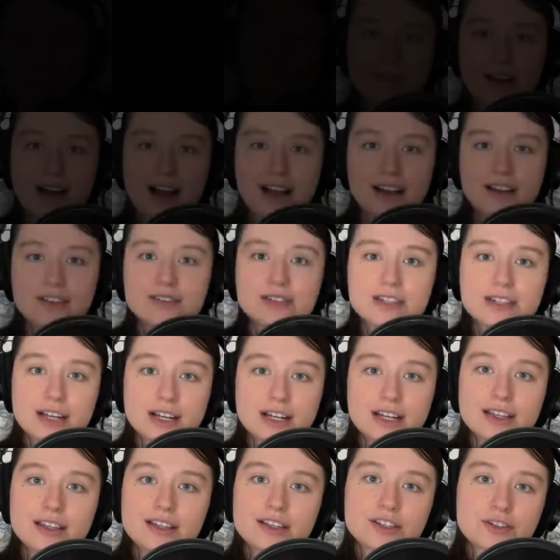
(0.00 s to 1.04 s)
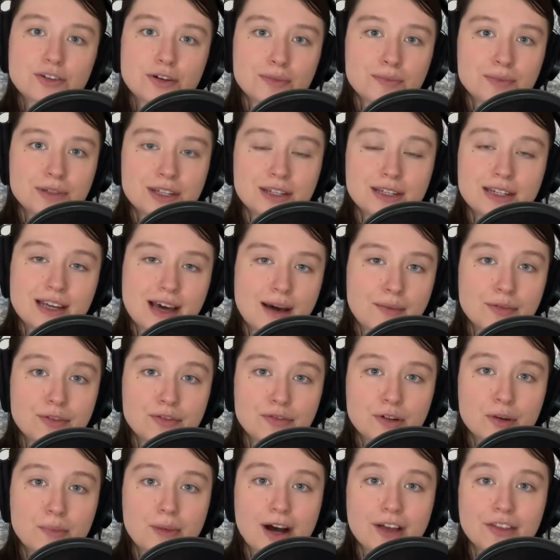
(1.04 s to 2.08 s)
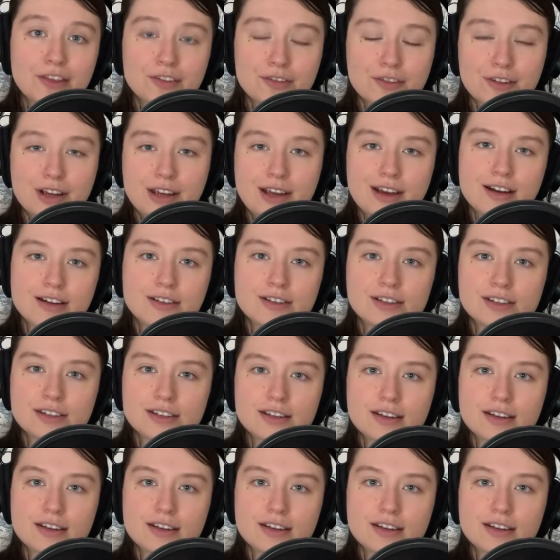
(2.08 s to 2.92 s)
I have studied the script in depth for about three years.